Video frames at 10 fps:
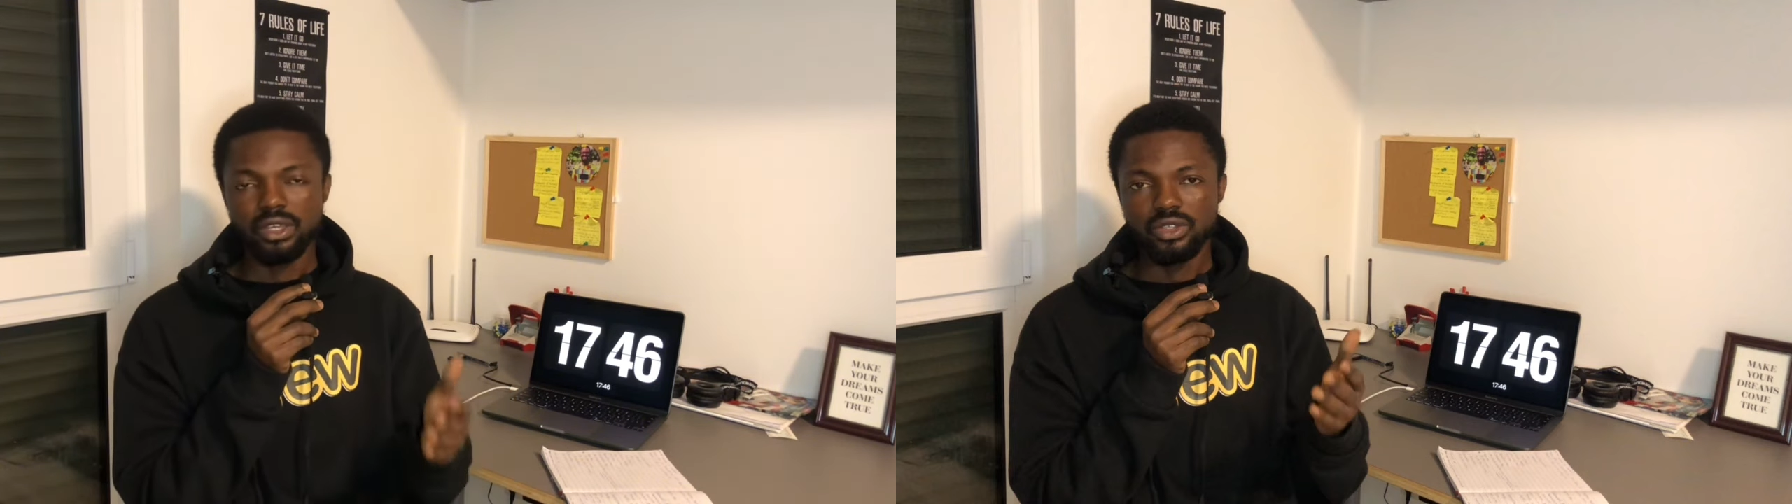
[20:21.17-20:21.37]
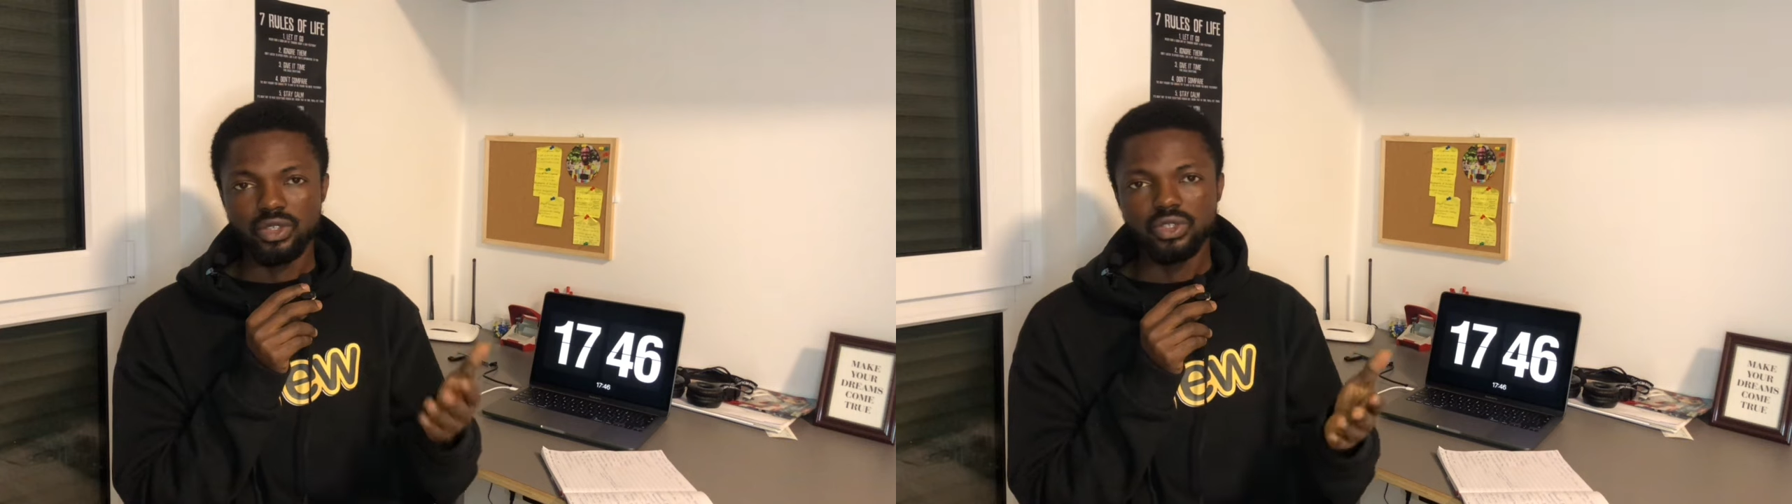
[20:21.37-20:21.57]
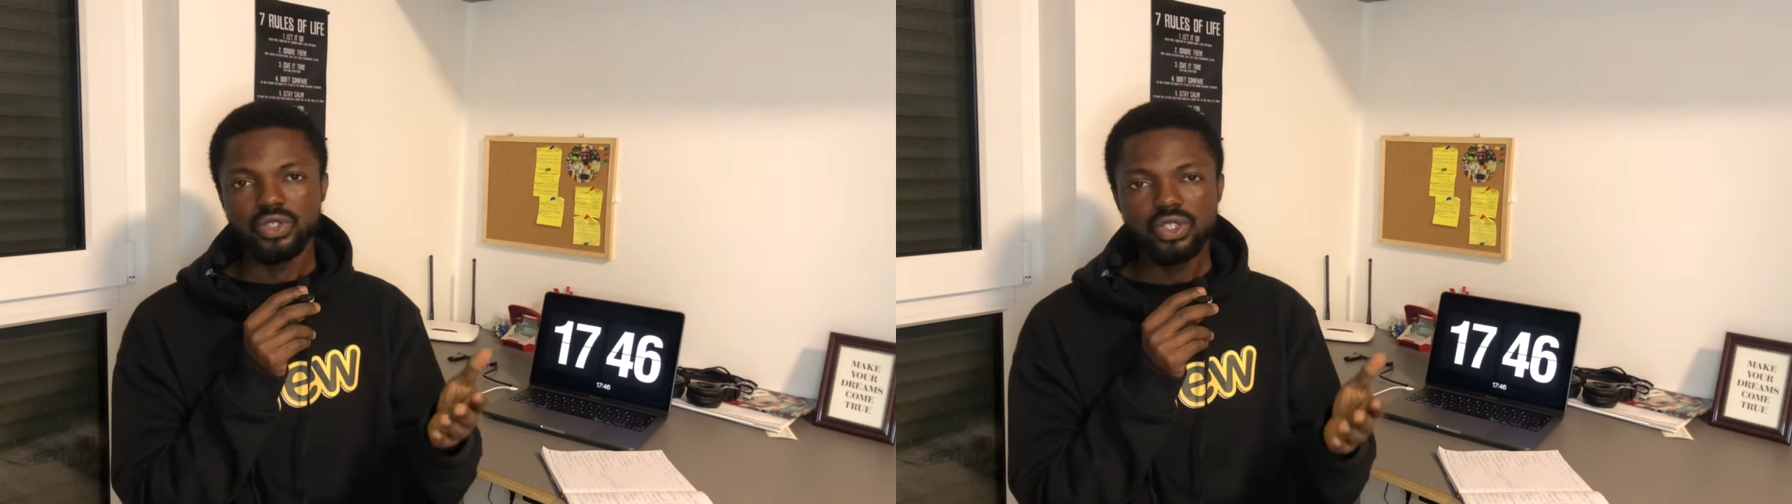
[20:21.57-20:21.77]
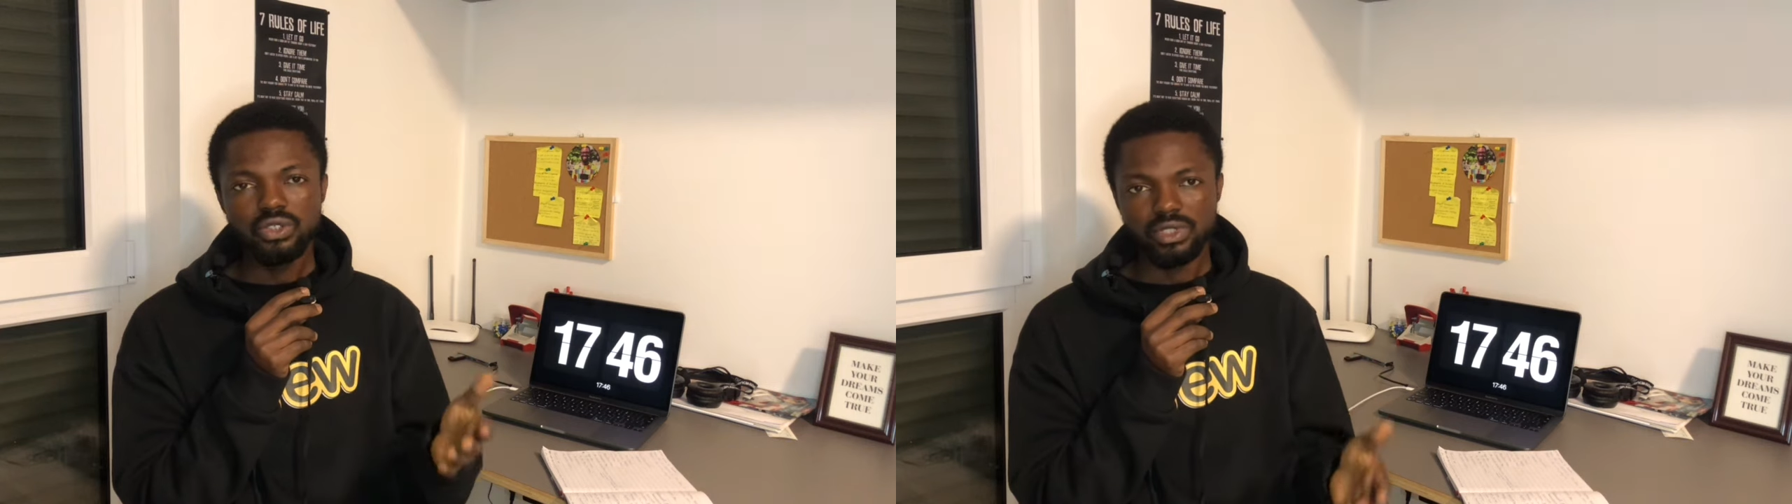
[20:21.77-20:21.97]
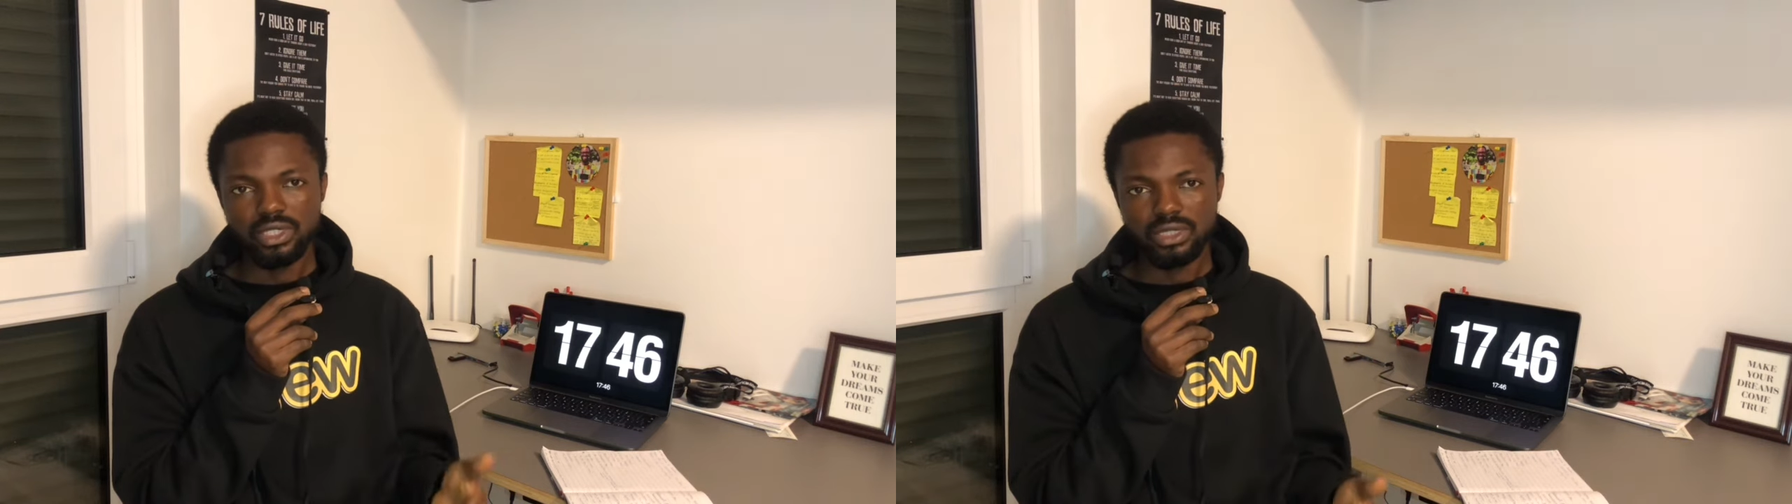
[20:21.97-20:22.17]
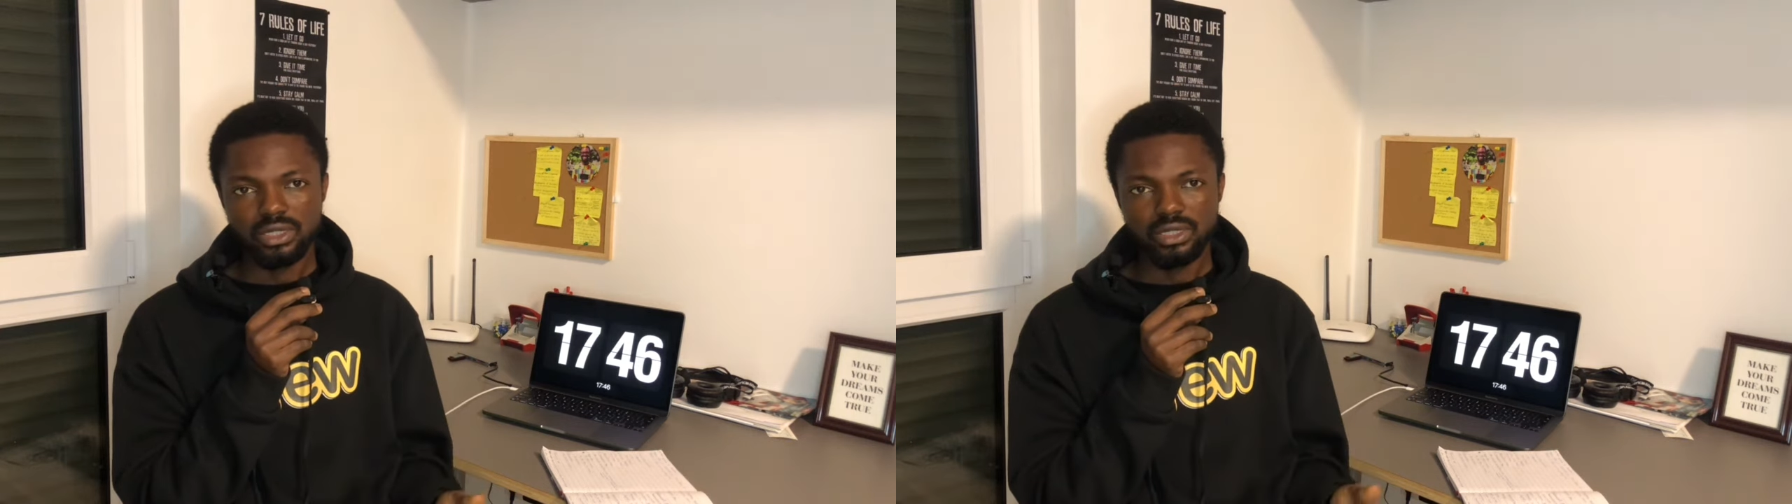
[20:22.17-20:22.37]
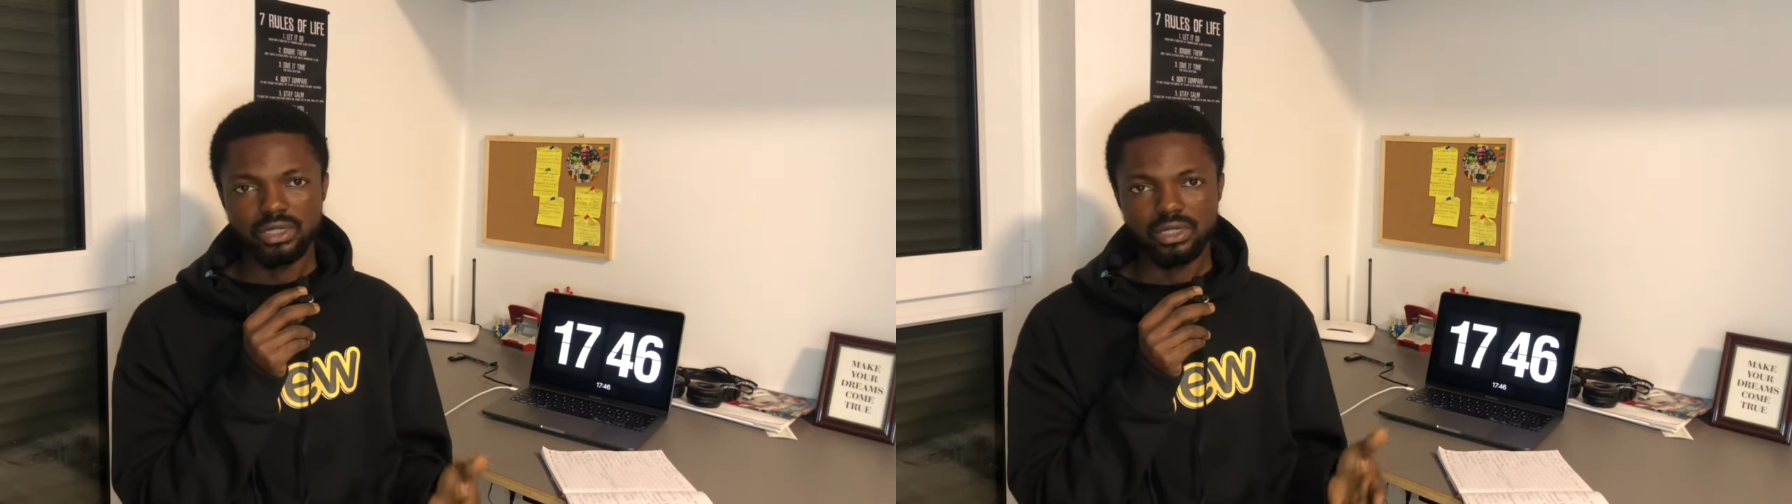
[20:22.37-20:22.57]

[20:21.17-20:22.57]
In your university,